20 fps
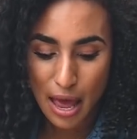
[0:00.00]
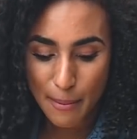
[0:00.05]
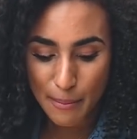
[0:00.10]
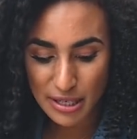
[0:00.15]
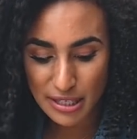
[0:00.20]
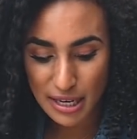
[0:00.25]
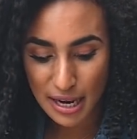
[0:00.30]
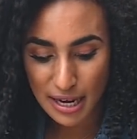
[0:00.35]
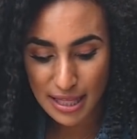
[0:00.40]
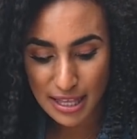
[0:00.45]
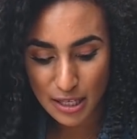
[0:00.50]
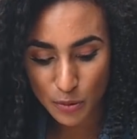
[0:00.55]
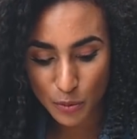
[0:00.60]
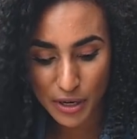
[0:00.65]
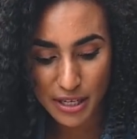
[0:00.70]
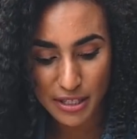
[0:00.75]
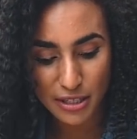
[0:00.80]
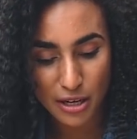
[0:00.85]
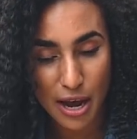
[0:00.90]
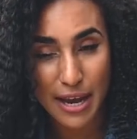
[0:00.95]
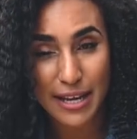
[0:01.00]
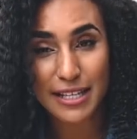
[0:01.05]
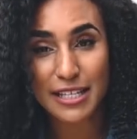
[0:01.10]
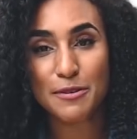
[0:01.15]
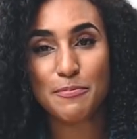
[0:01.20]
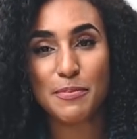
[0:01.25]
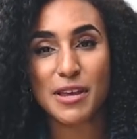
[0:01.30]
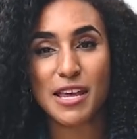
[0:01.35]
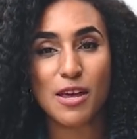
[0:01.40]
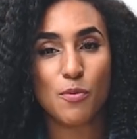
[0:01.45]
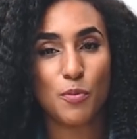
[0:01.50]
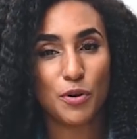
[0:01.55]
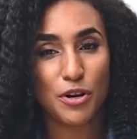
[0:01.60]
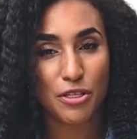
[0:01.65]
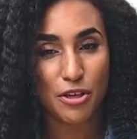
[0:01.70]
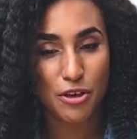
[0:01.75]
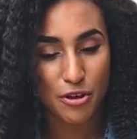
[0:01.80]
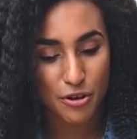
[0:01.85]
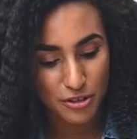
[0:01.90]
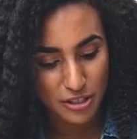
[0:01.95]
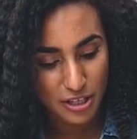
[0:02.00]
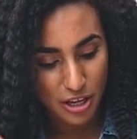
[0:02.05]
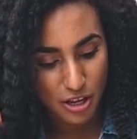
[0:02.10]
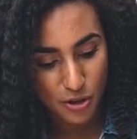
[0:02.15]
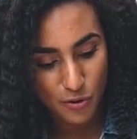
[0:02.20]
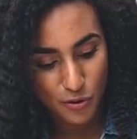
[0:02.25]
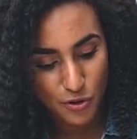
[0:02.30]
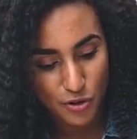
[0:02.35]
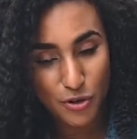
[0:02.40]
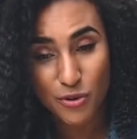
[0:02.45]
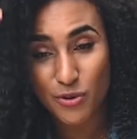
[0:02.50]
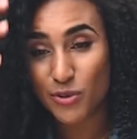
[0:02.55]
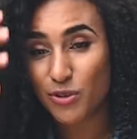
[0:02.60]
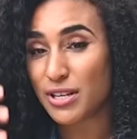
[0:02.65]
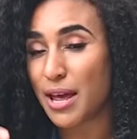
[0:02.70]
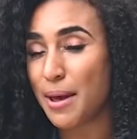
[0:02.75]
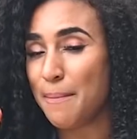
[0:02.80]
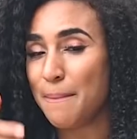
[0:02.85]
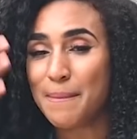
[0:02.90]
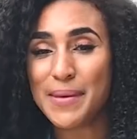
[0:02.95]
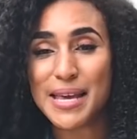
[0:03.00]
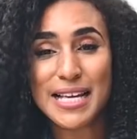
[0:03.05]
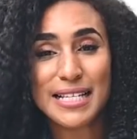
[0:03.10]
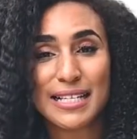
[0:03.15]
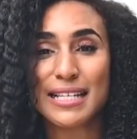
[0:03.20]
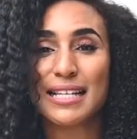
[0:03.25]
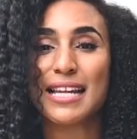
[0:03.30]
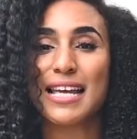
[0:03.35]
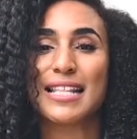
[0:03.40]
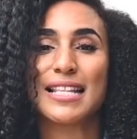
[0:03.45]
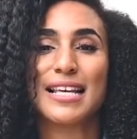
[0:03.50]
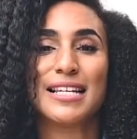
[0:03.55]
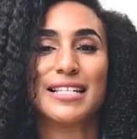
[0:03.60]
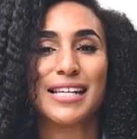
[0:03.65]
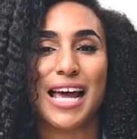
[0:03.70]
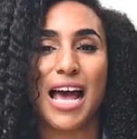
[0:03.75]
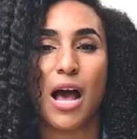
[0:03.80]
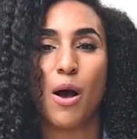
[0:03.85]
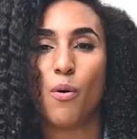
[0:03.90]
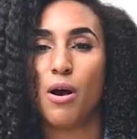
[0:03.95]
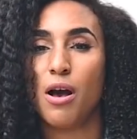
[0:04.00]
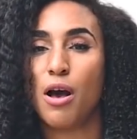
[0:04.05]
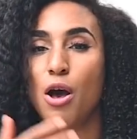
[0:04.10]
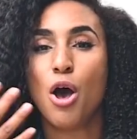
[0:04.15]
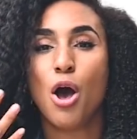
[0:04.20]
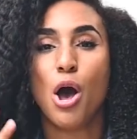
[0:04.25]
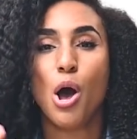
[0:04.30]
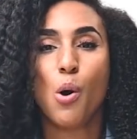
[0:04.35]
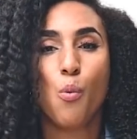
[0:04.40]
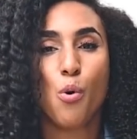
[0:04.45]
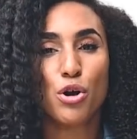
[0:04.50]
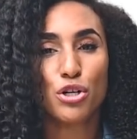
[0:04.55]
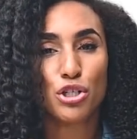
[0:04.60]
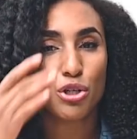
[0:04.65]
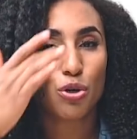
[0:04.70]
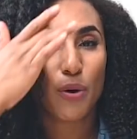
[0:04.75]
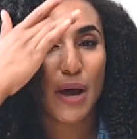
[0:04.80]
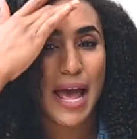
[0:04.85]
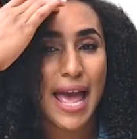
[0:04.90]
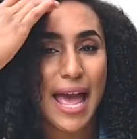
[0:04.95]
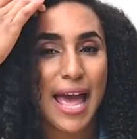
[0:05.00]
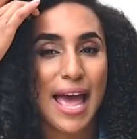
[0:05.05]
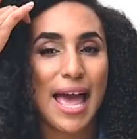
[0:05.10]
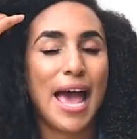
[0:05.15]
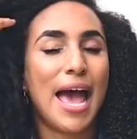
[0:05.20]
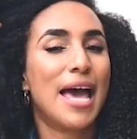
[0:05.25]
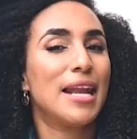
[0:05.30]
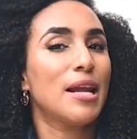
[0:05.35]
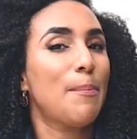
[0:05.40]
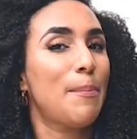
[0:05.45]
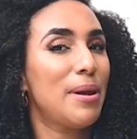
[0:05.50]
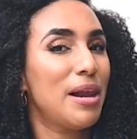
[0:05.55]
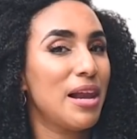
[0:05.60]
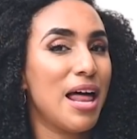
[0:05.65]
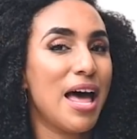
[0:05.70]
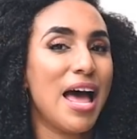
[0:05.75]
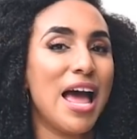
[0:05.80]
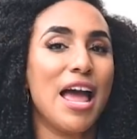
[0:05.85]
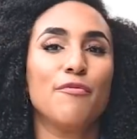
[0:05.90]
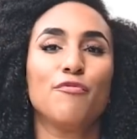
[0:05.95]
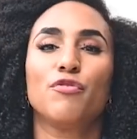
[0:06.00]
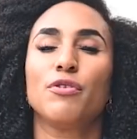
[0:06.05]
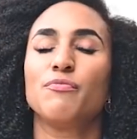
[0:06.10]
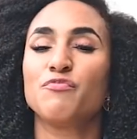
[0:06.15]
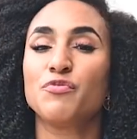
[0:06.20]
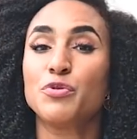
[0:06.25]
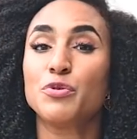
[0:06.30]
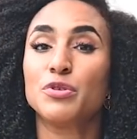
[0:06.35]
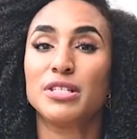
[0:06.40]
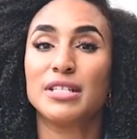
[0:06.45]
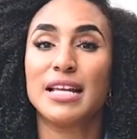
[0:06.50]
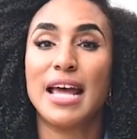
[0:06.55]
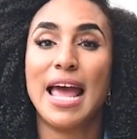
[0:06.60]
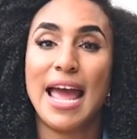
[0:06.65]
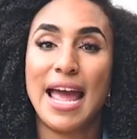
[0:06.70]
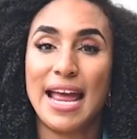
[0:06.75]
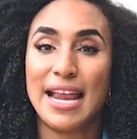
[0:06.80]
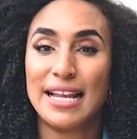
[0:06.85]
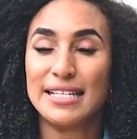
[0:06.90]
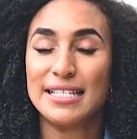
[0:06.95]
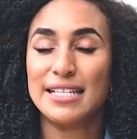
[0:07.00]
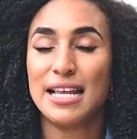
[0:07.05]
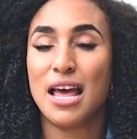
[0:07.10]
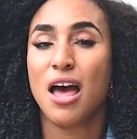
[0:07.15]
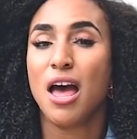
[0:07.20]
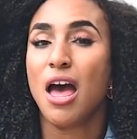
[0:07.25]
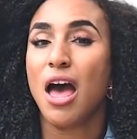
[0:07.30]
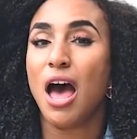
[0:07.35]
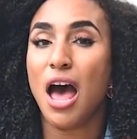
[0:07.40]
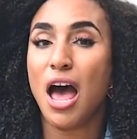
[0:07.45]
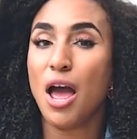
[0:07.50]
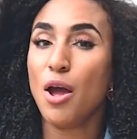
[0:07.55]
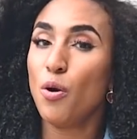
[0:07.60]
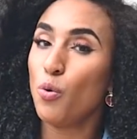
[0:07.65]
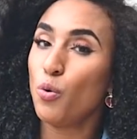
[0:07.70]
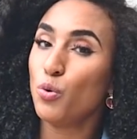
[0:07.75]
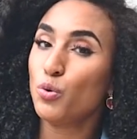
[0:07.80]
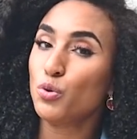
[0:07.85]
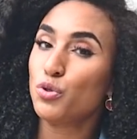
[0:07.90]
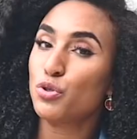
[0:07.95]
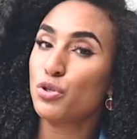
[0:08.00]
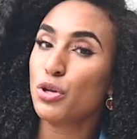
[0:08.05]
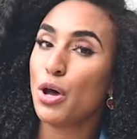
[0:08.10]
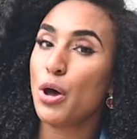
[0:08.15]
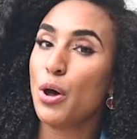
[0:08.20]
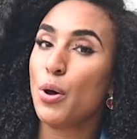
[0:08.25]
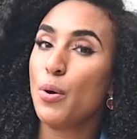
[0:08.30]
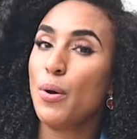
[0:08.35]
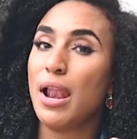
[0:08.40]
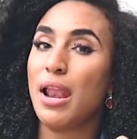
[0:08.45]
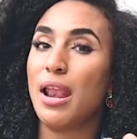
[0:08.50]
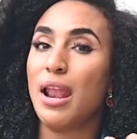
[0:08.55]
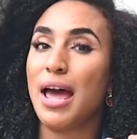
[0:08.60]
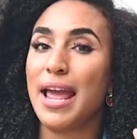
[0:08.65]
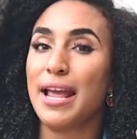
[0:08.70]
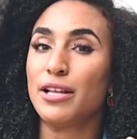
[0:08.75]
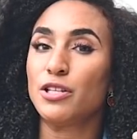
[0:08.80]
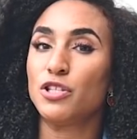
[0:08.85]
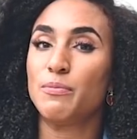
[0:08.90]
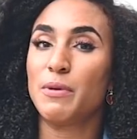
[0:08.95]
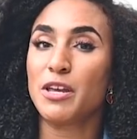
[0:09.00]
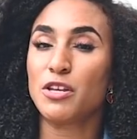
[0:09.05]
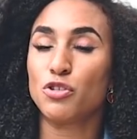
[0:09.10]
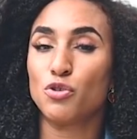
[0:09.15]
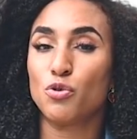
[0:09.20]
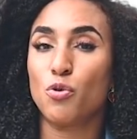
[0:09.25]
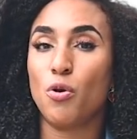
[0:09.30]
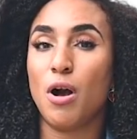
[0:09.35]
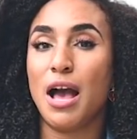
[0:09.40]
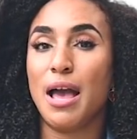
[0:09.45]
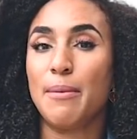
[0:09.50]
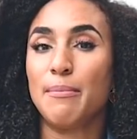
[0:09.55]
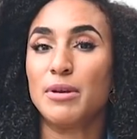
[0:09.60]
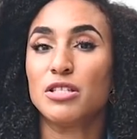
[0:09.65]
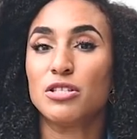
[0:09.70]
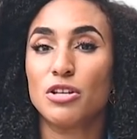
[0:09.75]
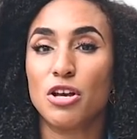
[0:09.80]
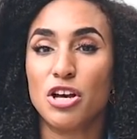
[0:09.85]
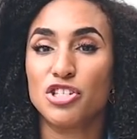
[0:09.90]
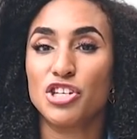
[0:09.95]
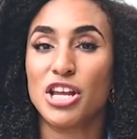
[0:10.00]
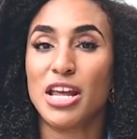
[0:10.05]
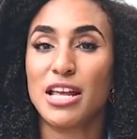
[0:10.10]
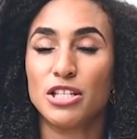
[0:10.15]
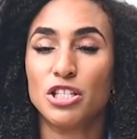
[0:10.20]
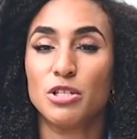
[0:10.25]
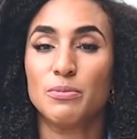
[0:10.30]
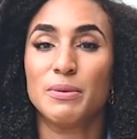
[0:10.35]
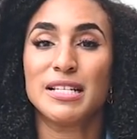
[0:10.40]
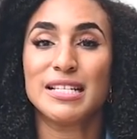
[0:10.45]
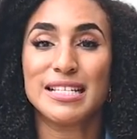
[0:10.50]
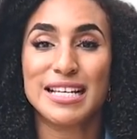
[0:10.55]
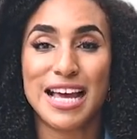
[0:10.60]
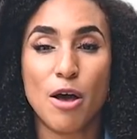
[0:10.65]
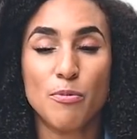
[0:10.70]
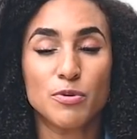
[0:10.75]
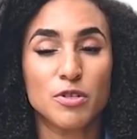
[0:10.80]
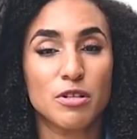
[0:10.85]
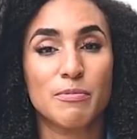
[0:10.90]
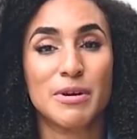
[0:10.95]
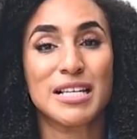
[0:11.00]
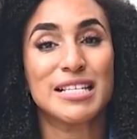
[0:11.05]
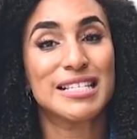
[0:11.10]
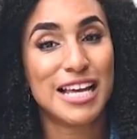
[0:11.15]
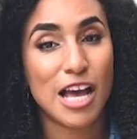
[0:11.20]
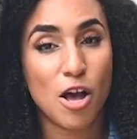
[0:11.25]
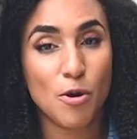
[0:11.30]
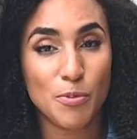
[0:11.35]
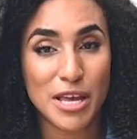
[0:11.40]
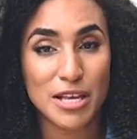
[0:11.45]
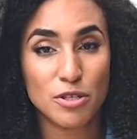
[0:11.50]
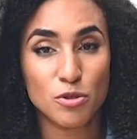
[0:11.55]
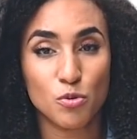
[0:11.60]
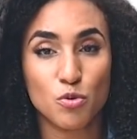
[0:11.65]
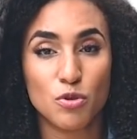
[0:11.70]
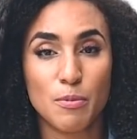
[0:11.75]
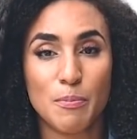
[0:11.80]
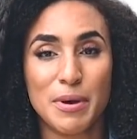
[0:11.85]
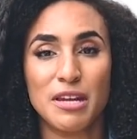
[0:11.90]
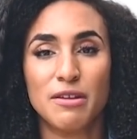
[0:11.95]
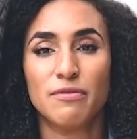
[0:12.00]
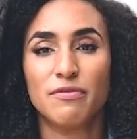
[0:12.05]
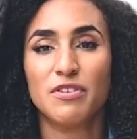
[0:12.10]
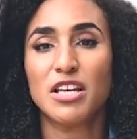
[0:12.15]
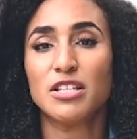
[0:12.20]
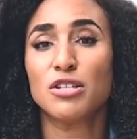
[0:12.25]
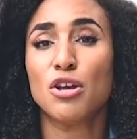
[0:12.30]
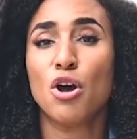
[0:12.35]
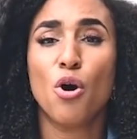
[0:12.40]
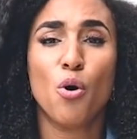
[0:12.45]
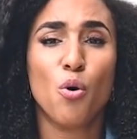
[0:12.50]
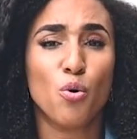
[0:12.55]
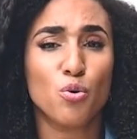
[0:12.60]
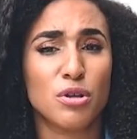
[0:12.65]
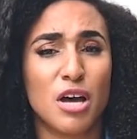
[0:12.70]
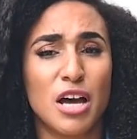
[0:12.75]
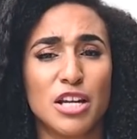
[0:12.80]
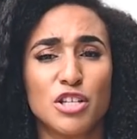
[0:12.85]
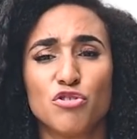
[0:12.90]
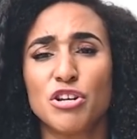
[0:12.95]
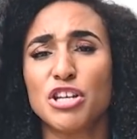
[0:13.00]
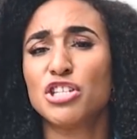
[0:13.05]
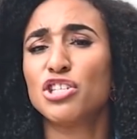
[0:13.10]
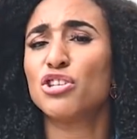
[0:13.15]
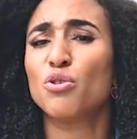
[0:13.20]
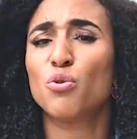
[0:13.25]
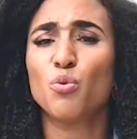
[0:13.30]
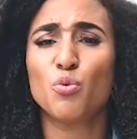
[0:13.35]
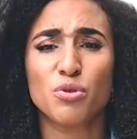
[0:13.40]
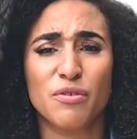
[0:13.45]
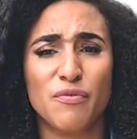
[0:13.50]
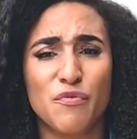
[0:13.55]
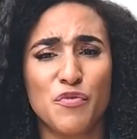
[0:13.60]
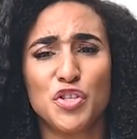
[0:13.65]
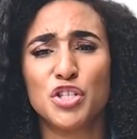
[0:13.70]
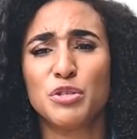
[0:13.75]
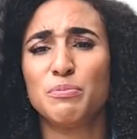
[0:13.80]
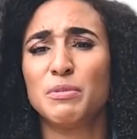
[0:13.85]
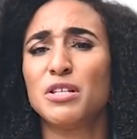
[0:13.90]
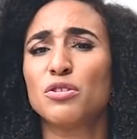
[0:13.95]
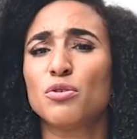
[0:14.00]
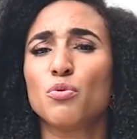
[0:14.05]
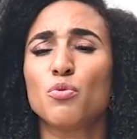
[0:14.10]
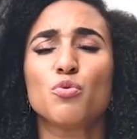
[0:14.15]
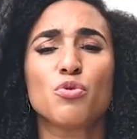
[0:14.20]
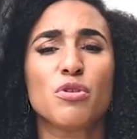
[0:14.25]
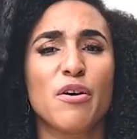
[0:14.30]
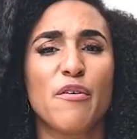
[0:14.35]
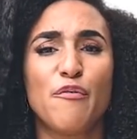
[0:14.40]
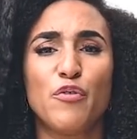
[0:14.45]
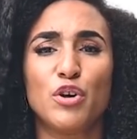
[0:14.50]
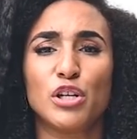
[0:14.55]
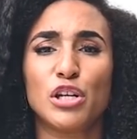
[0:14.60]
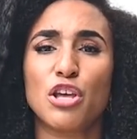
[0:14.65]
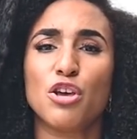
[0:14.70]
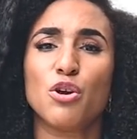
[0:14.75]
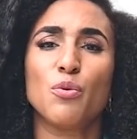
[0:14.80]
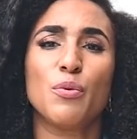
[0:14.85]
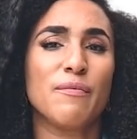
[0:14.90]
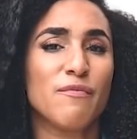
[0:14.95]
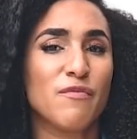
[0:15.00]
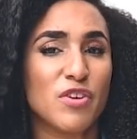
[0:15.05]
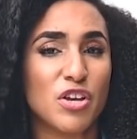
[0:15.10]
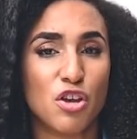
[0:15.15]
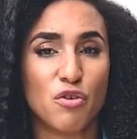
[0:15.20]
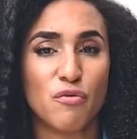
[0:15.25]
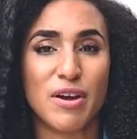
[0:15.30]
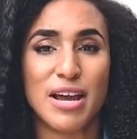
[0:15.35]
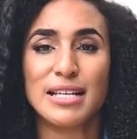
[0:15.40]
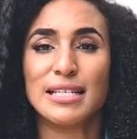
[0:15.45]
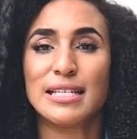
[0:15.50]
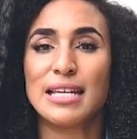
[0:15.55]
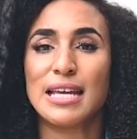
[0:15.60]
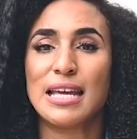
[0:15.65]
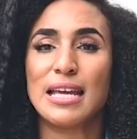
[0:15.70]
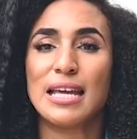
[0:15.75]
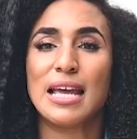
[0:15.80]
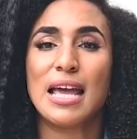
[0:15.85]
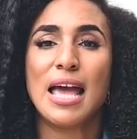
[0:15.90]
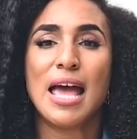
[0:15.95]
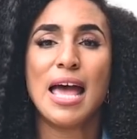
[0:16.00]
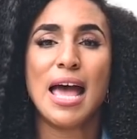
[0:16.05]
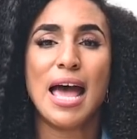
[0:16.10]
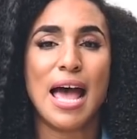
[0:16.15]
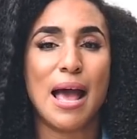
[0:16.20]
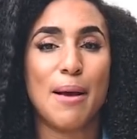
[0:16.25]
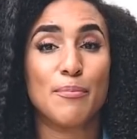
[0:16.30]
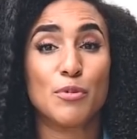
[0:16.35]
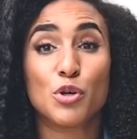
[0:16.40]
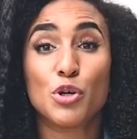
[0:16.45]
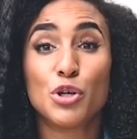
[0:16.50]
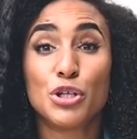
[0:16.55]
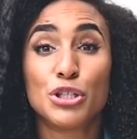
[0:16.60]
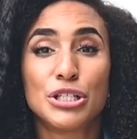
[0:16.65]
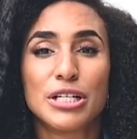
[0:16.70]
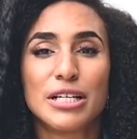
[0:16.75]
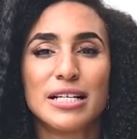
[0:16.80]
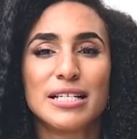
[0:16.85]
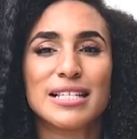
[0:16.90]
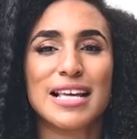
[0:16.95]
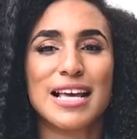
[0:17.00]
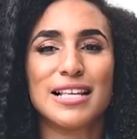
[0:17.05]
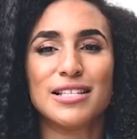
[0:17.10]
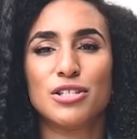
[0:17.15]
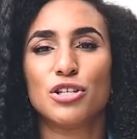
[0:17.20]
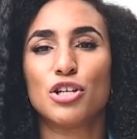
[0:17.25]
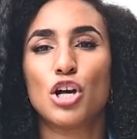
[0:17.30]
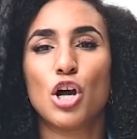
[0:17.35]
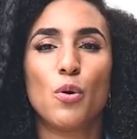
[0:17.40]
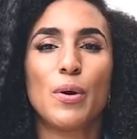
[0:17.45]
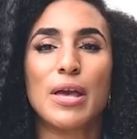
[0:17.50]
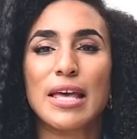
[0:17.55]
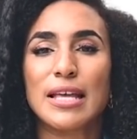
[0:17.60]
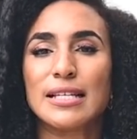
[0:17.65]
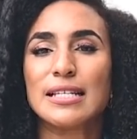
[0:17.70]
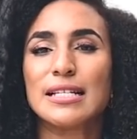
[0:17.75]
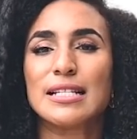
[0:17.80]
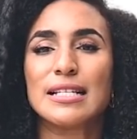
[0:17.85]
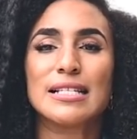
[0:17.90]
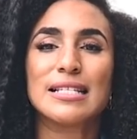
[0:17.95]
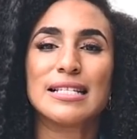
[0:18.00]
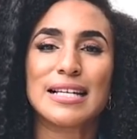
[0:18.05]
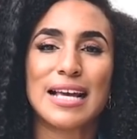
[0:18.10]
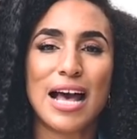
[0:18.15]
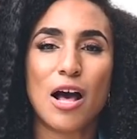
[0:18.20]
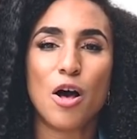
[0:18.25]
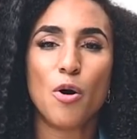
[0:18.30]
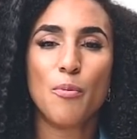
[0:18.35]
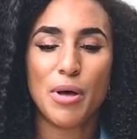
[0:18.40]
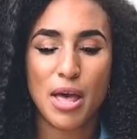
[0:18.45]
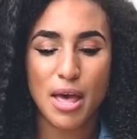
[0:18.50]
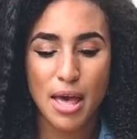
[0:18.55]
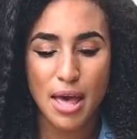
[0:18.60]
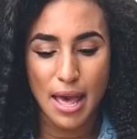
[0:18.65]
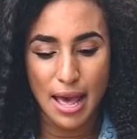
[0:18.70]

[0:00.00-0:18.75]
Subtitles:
But certainly this one is going to be one of those that you use immediately in the shower, wash your hair and apply it from roots to ends. I also like to make sure I massage it into my scalp so that my scalp gets all the benefits, all the hydration, all the vitamins, all the follicle invigorating goodness gets to go into the scalp.